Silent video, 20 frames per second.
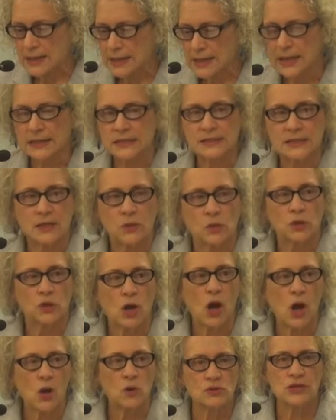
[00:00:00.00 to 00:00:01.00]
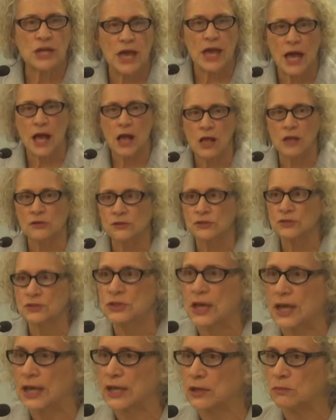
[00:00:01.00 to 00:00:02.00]
Yes, there were
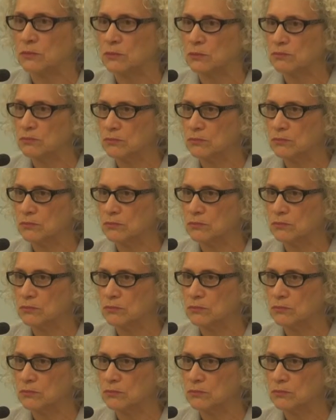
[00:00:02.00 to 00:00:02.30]
hotels and